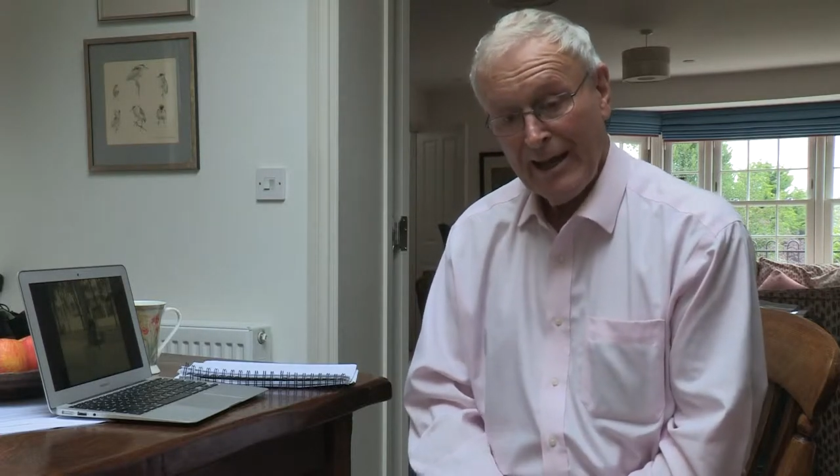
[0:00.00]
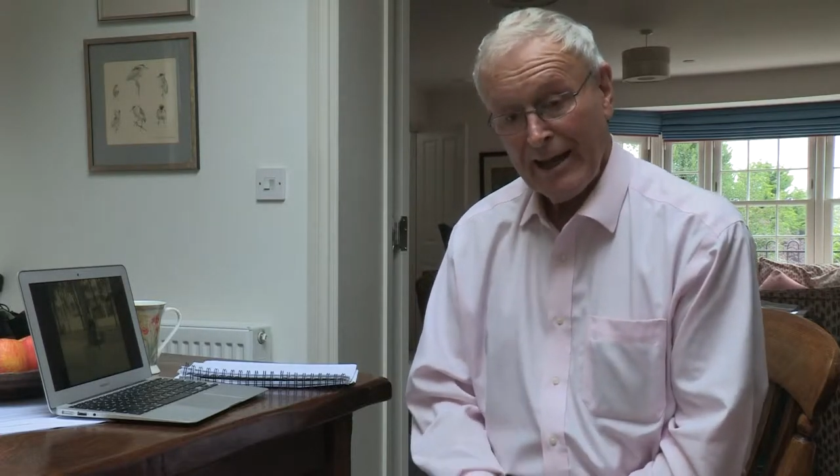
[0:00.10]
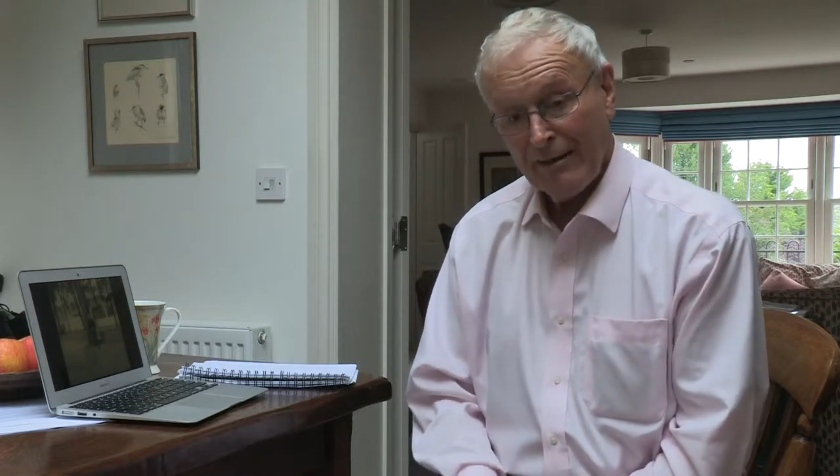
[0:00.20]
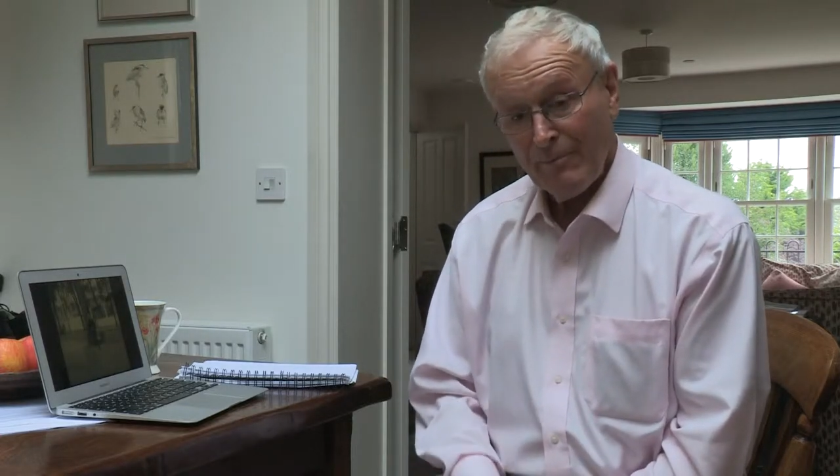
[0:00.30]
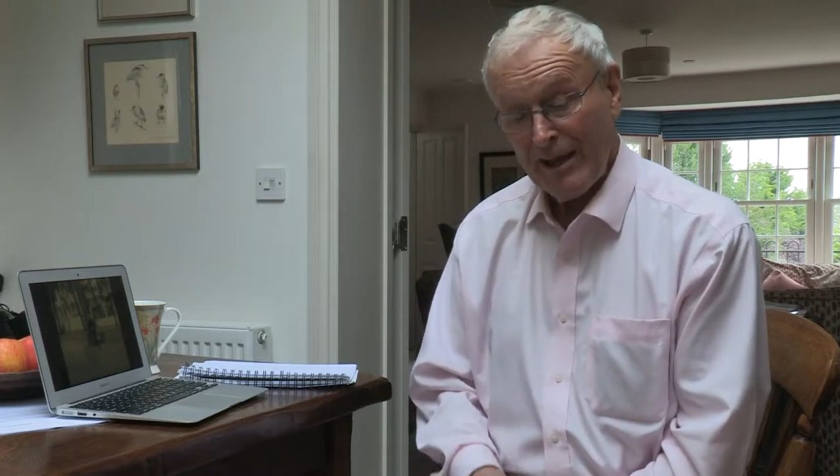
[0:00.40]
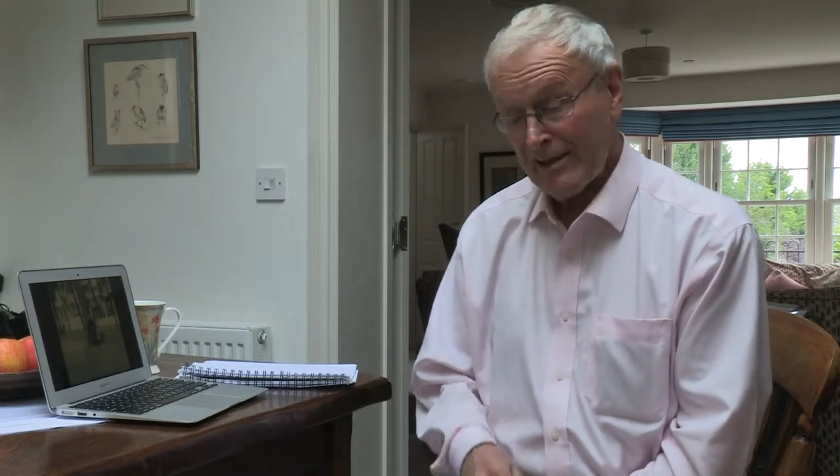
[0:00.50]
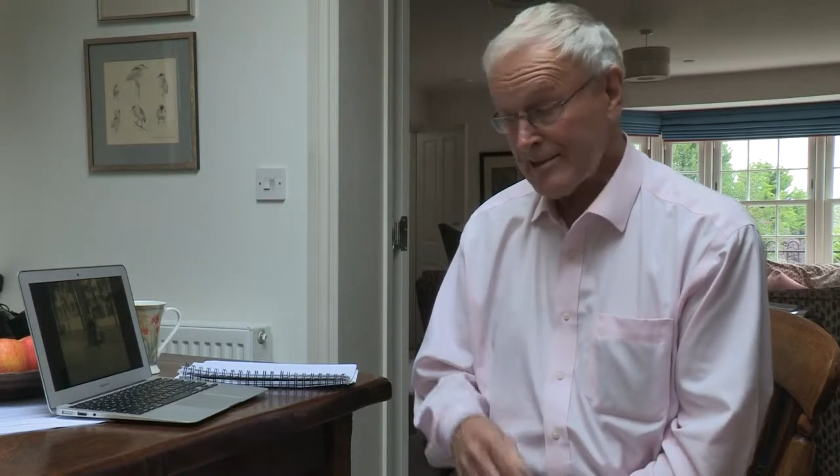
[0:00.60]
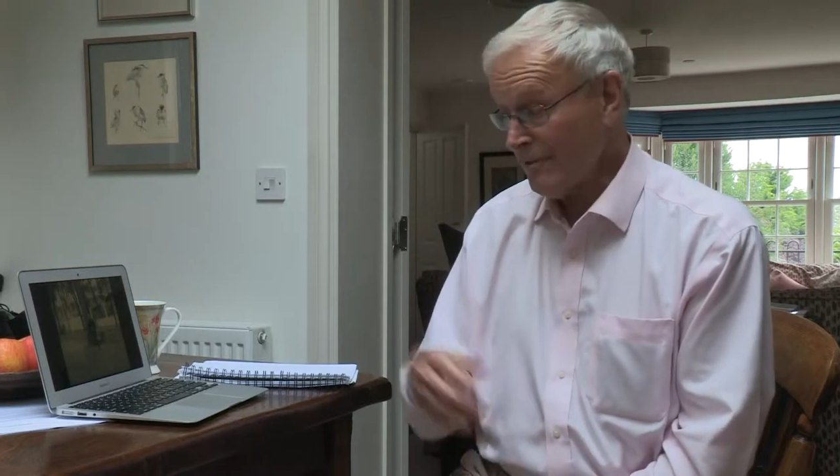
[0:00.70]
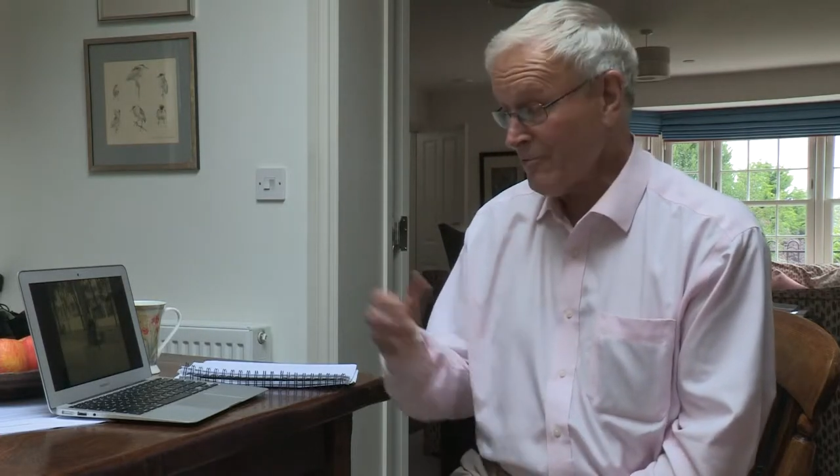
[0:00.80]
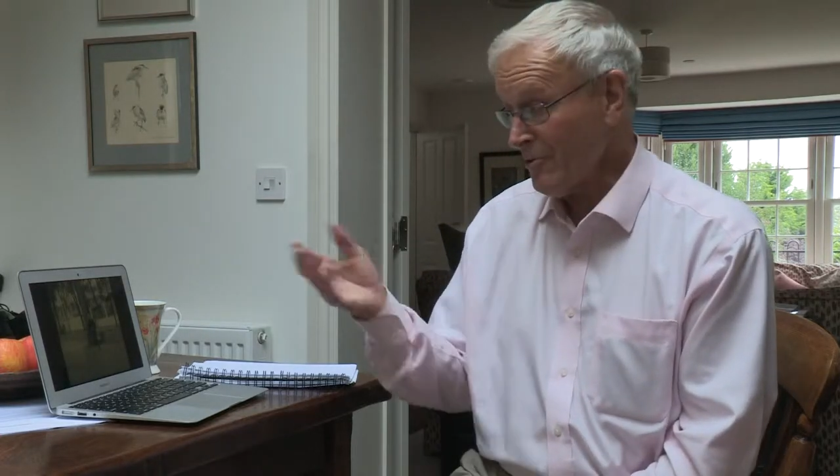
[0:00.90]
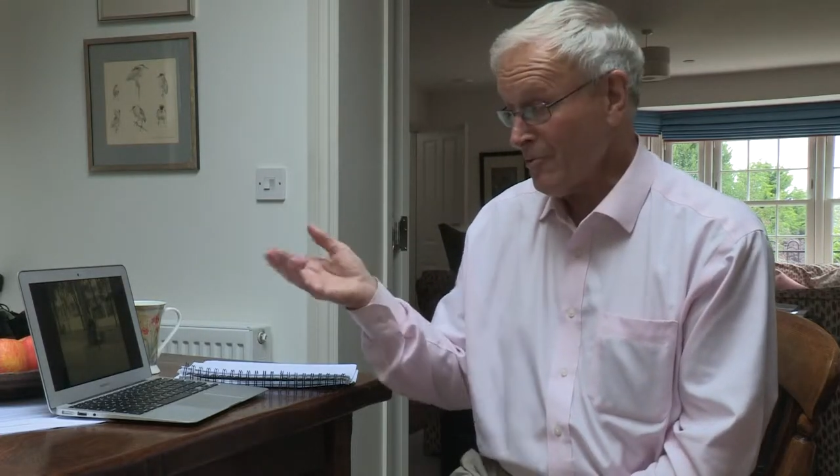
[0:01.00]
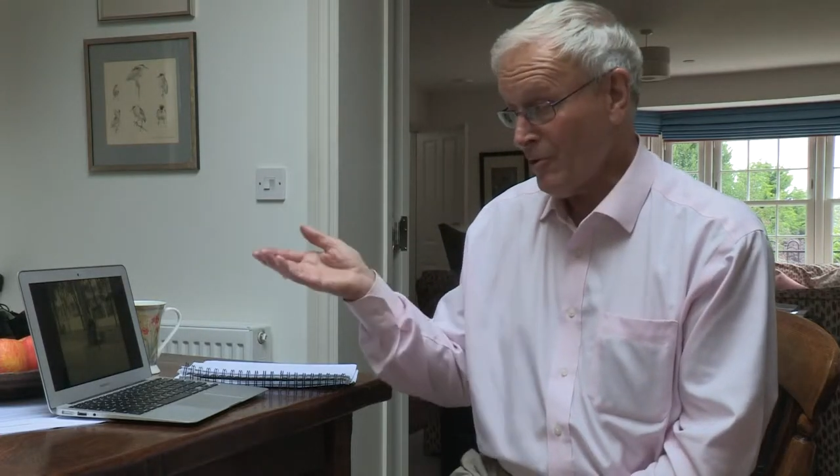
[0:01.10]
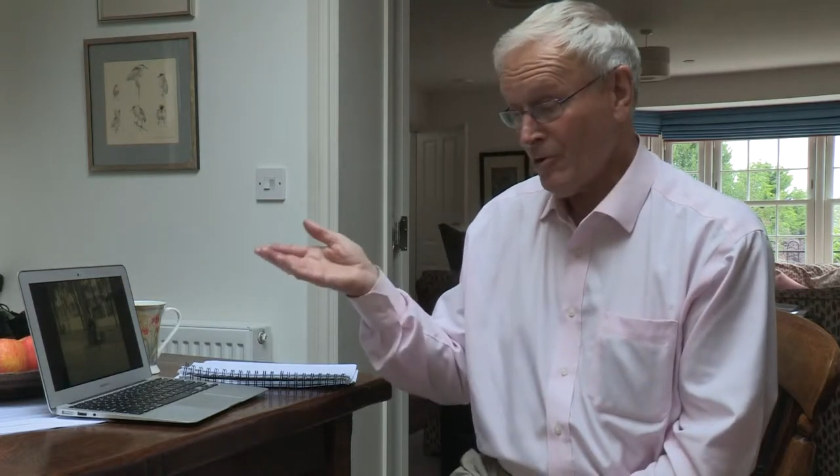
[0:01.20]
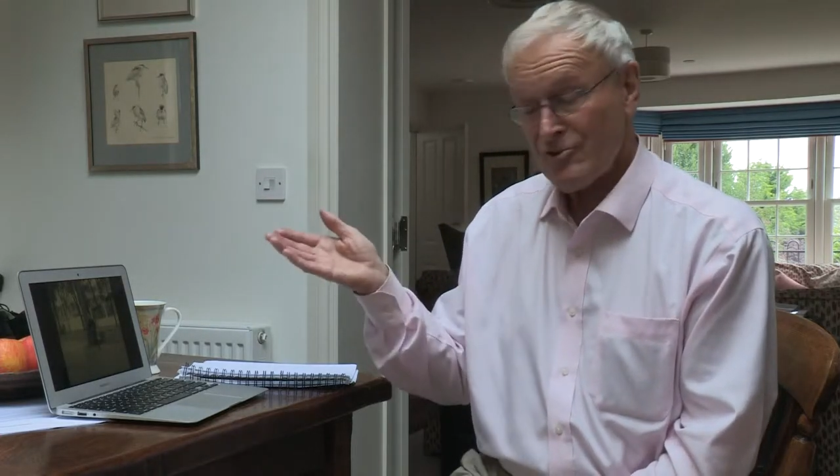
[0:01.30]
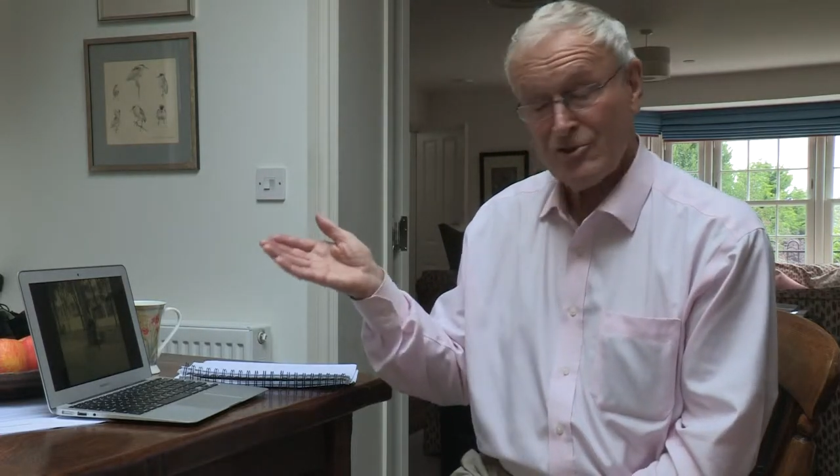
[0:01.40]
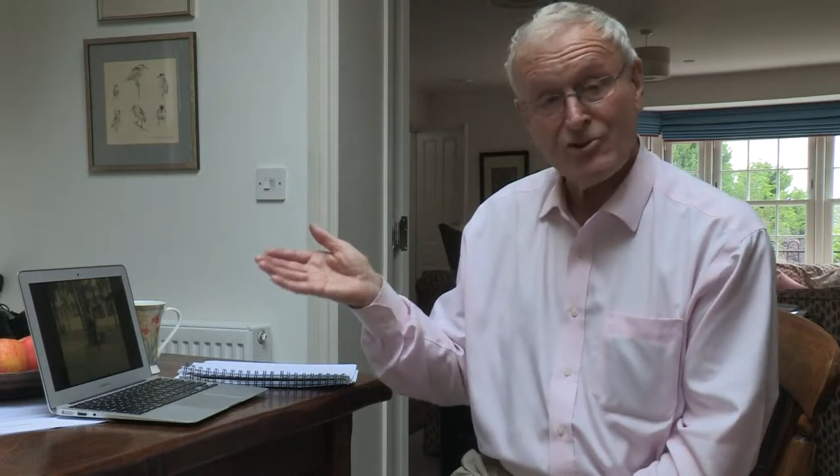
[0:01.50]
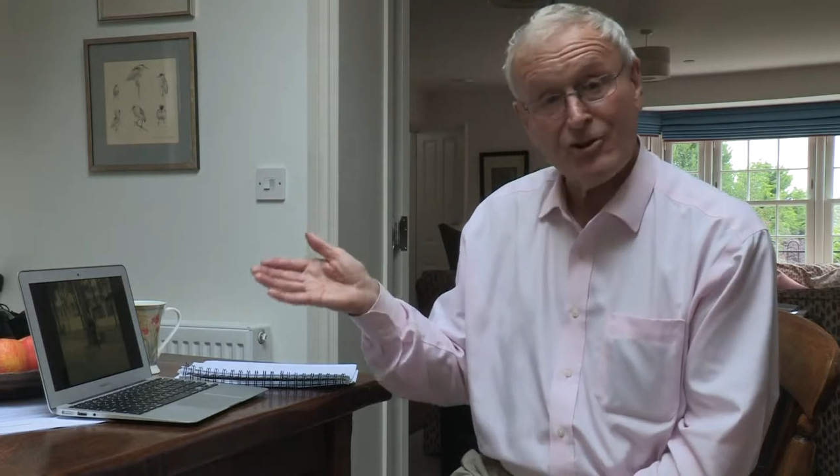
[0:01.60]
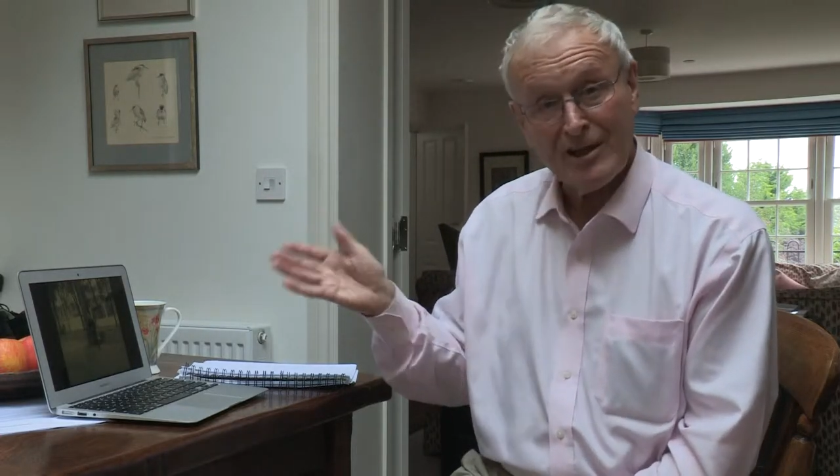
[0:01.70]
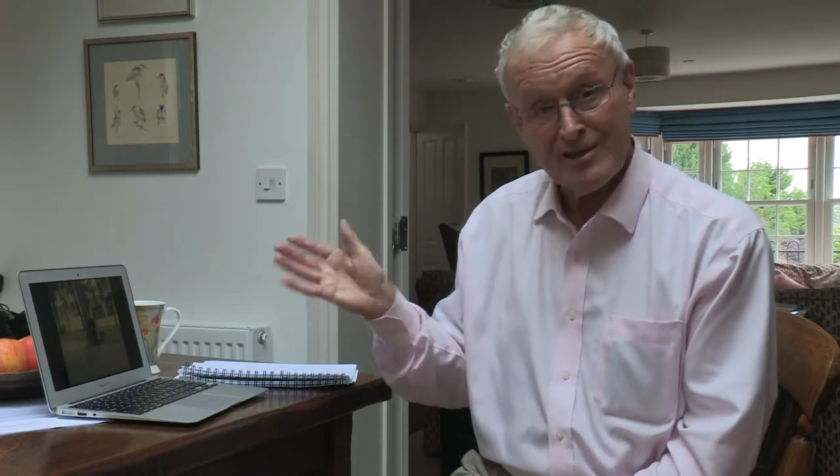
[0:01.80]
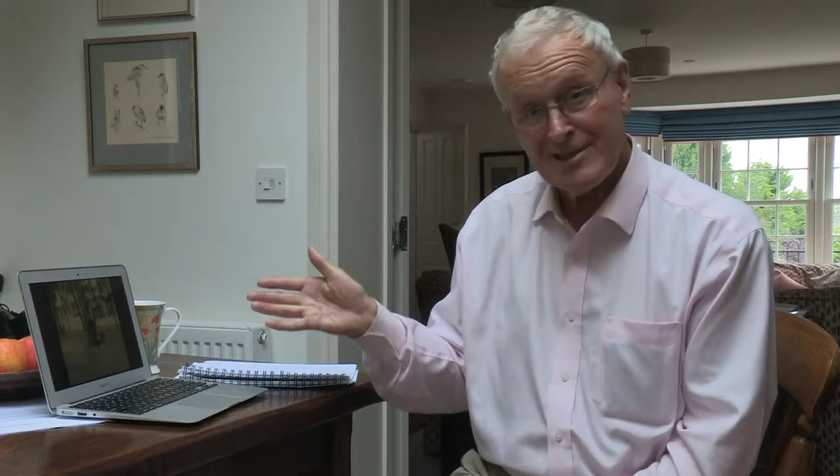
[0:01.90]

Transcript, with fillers: and make some of the reports that you're going